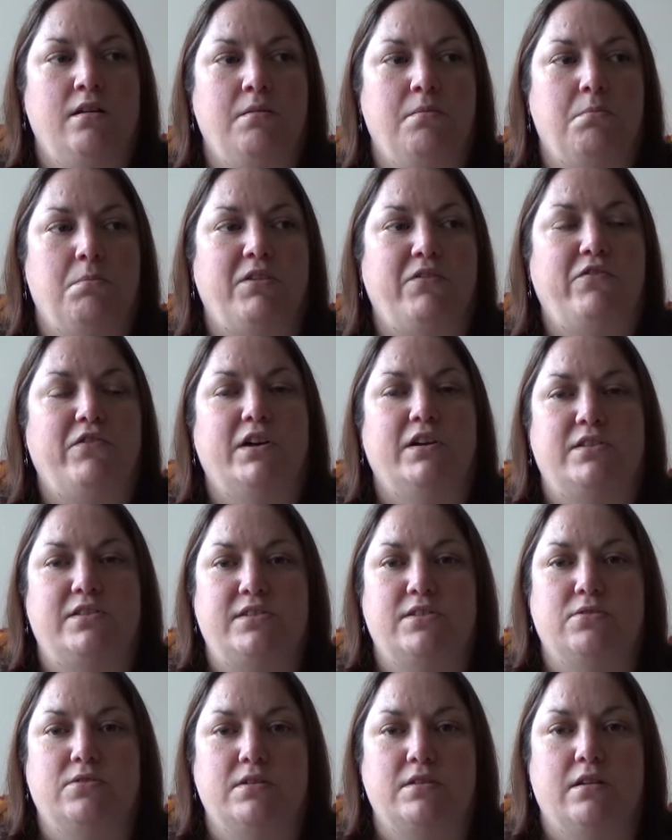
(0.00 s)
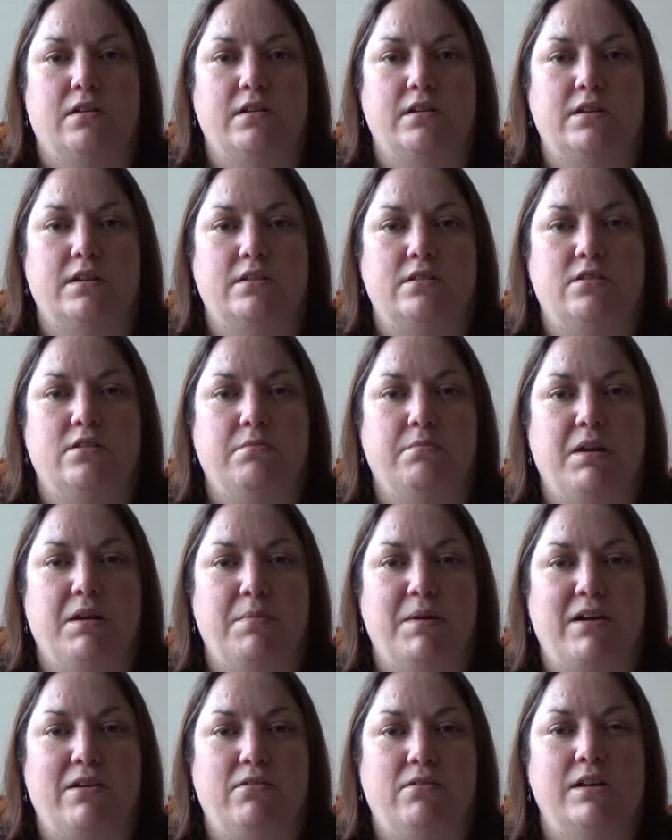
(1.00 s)
my first socks that I did took me
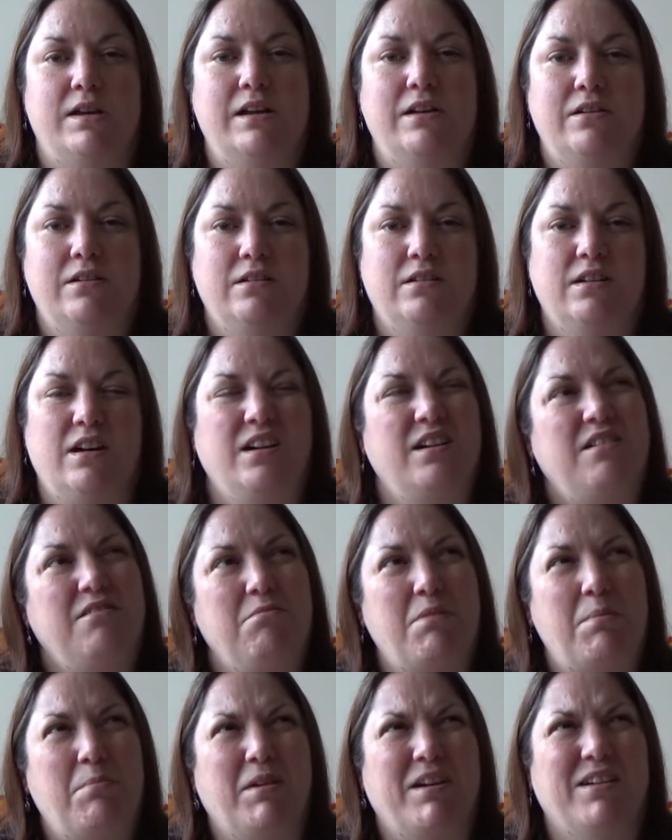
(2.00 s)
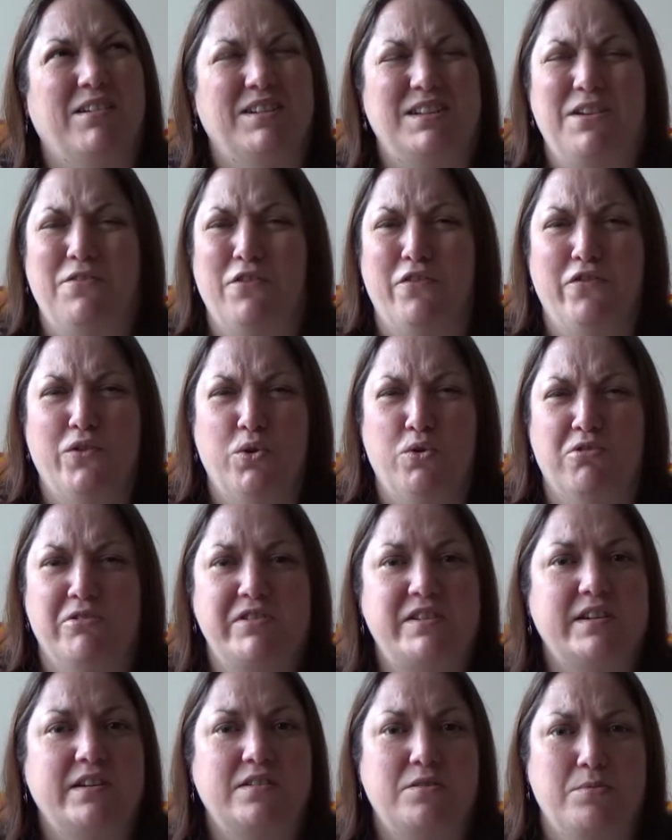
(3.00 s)
about, I can't remember now, it was either 4 or
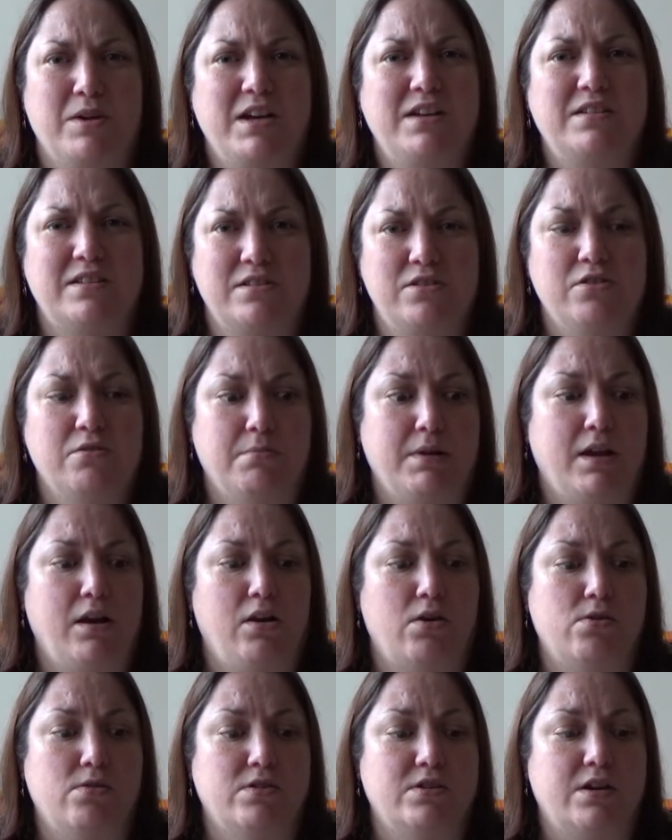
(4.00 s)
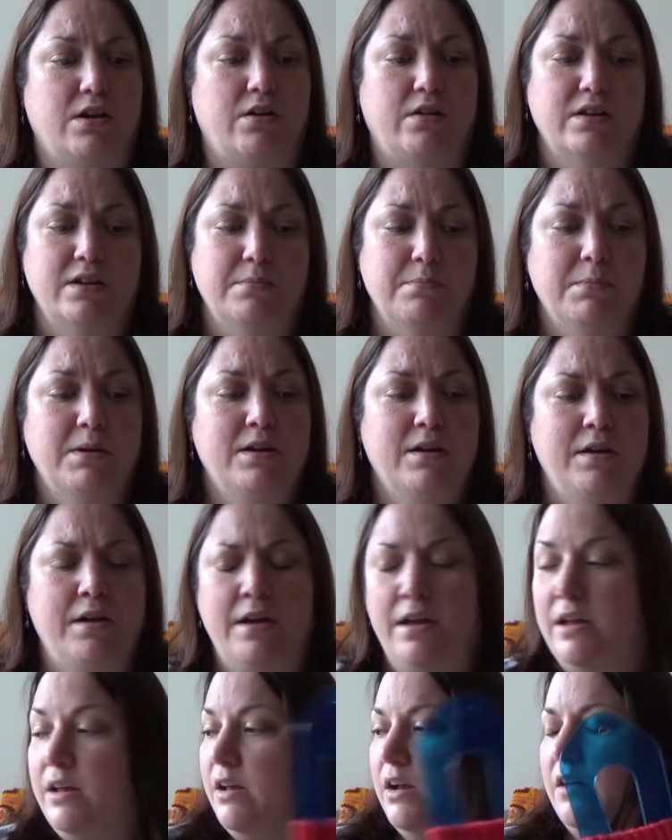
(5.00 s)
6 weeks, it took me a long time.
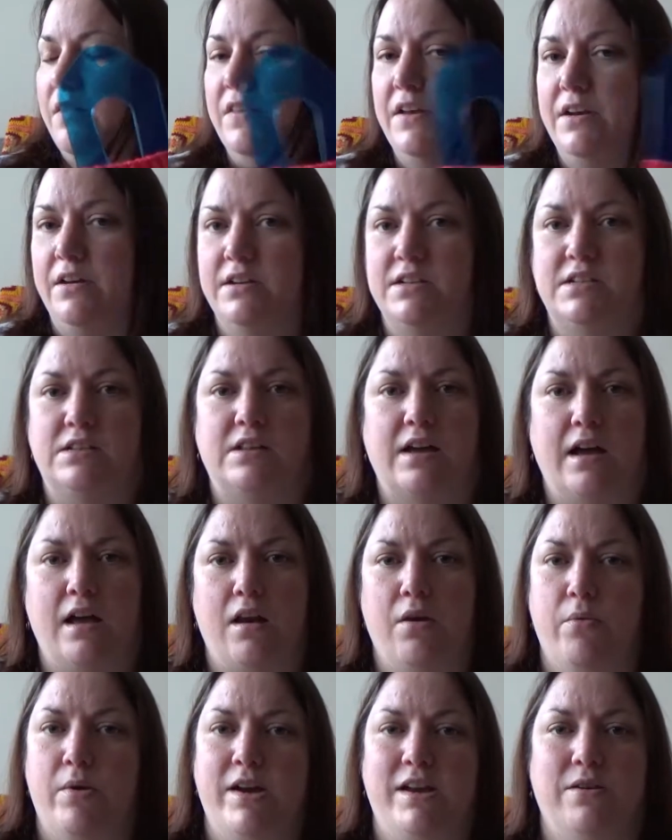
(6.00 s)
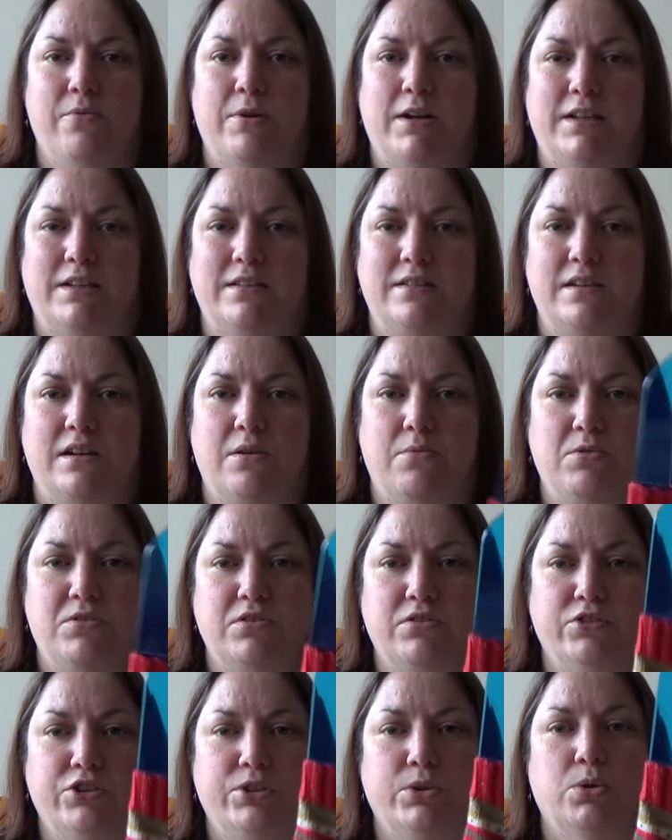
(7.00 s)
And then I did the Halloween ones and I
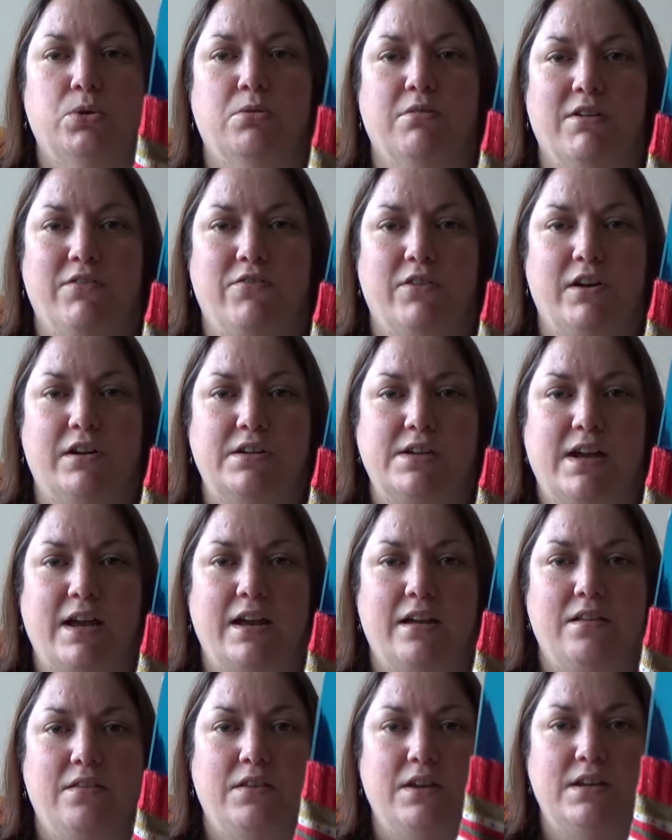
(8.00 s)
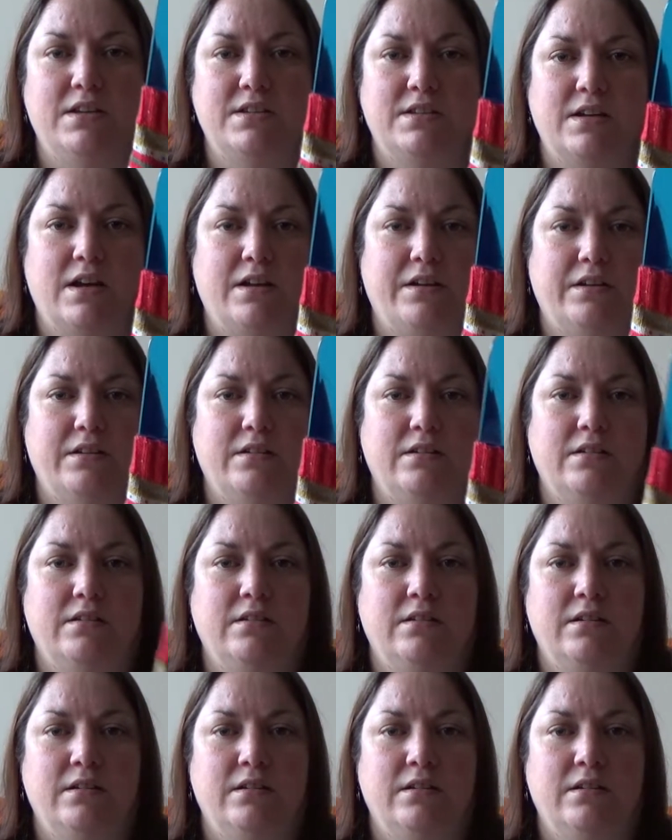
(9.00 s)
wasn't sure if I'd get these done,